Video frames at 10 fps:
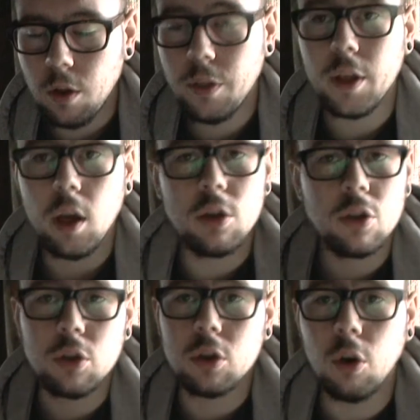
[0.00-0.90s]
I think it's
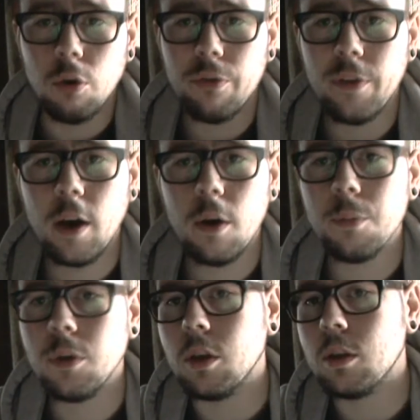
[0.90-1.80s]
such a cool
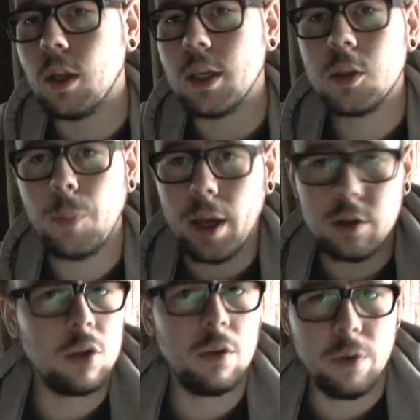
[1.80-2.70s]
film. You'd
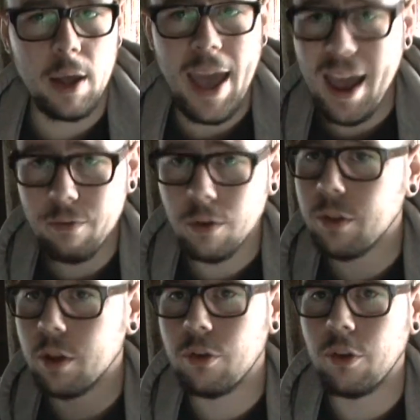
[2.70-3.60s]
expect sort of like
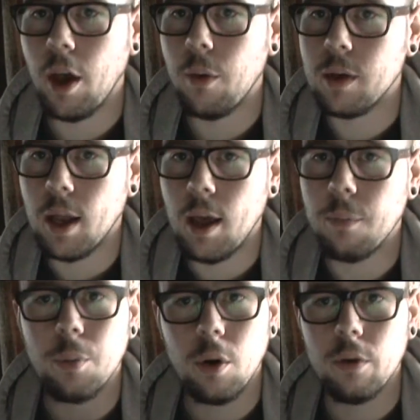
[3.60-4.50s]
everything to go in there,
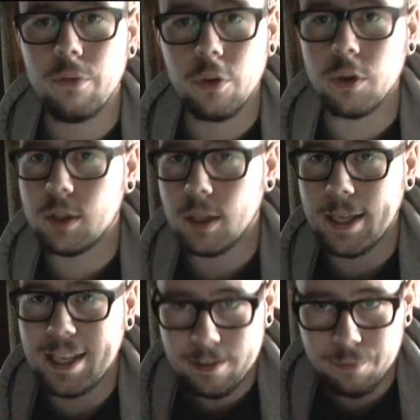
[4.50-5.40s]
but
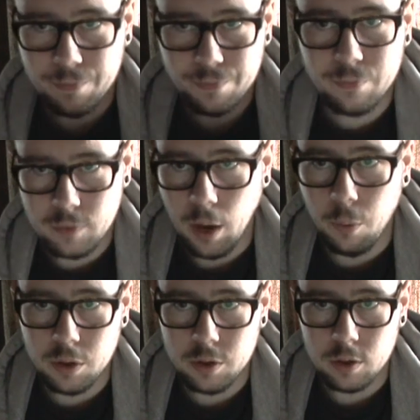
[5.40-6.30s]
unfortunately there
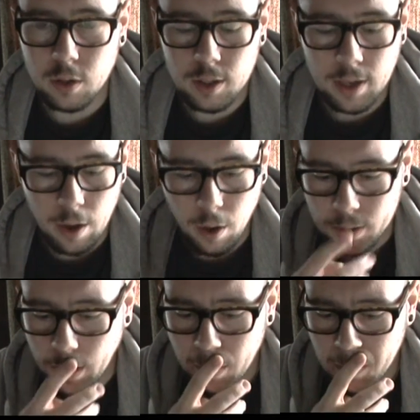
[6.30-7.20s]
wasn't. Now I
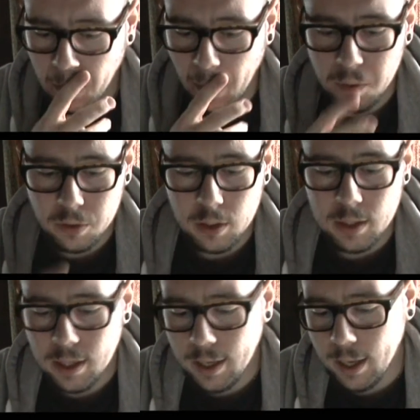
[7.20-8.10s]
don't know, because I
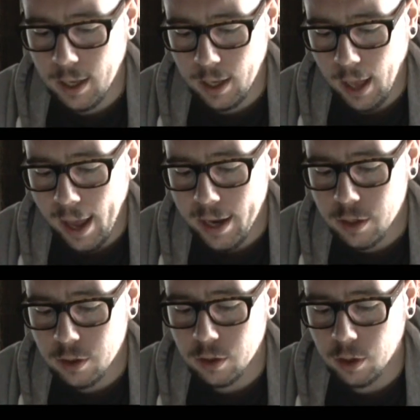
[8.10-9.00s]
did hear
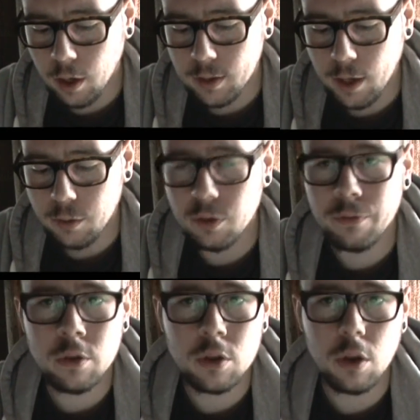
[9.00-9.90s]
ages ago that it was
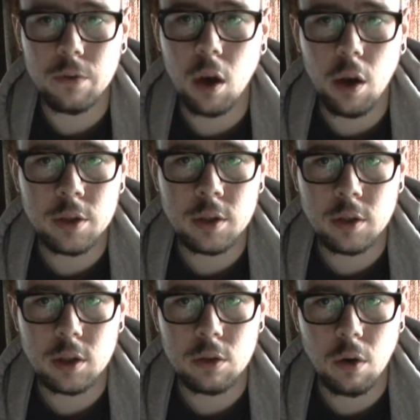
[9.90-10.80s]
something to do with the
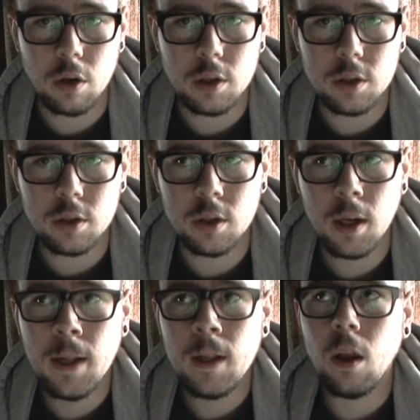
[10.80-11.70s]
licensing rights.
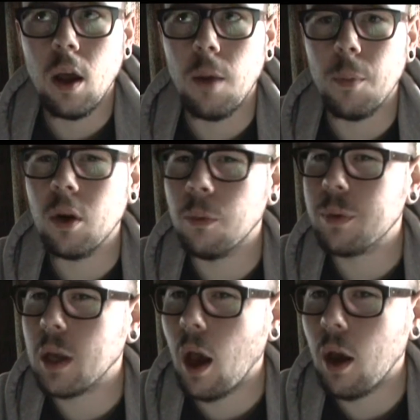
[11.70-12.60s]
A
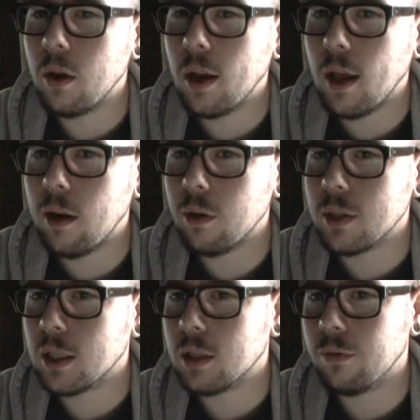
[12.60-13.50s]
company owned it and I
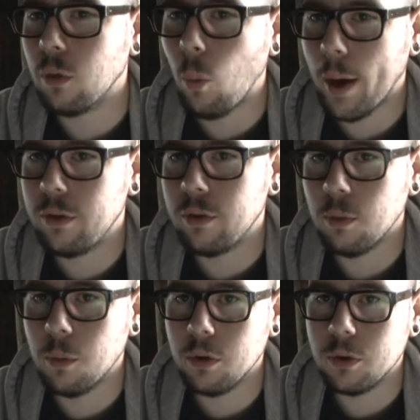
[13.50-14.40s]
was asking for way
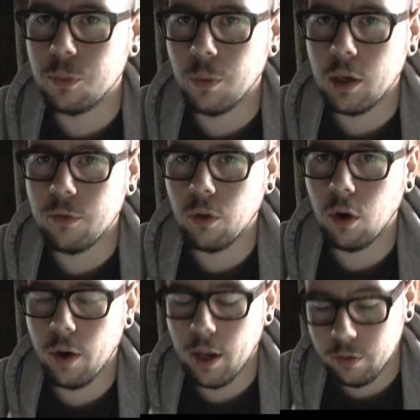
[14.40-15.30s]
too much money
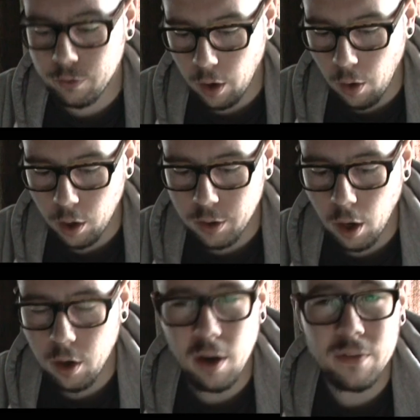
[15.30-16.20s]
for it. So I
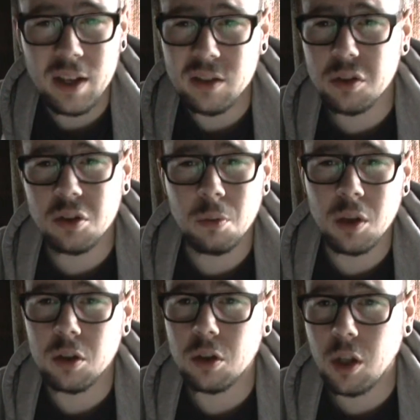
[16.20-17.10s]
don't know if that's got
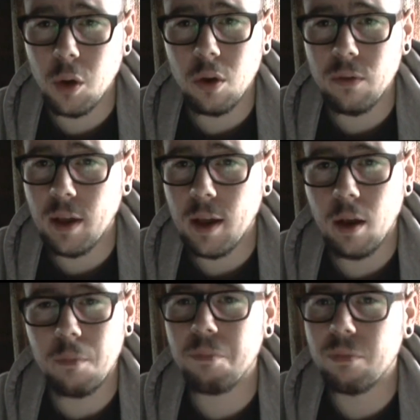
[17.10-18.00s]
something to do with it.